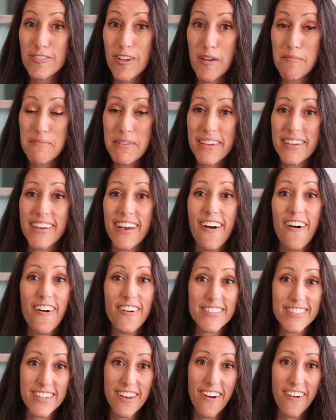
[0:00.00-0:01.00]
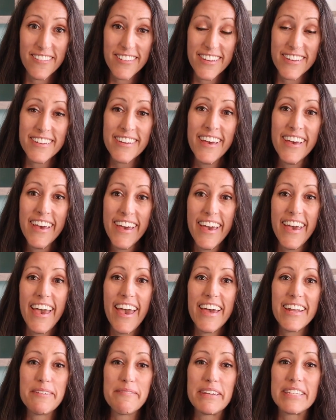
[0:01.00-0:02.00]
shopping, Aldi hauling,
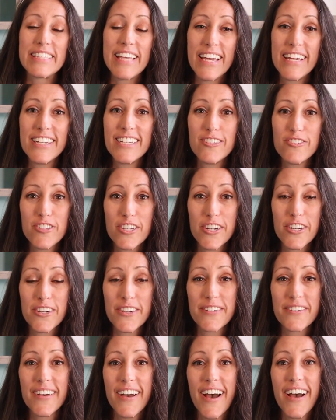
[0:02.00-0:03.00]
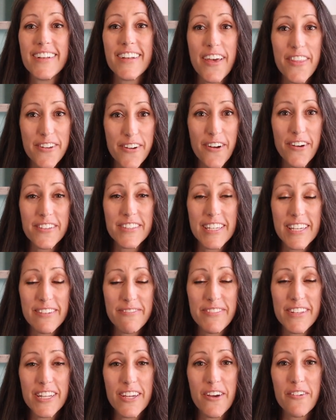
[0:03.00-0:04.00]
and I'm excited to share another
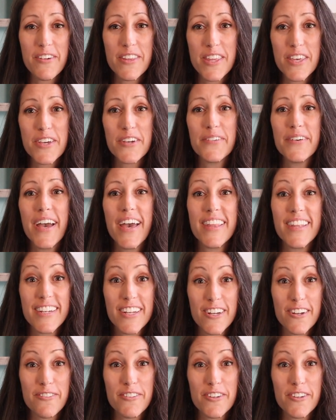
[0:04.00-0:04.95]
Aldi video with you in the near